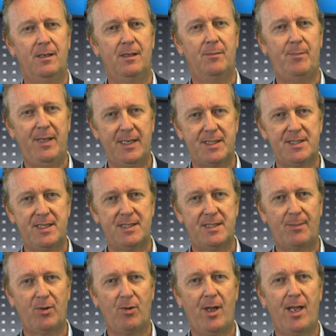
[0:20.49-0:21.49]
the Pearcey
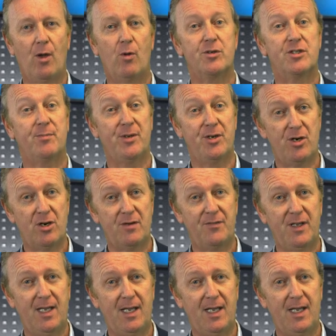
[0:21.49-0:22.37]
WA Entrepreneur of the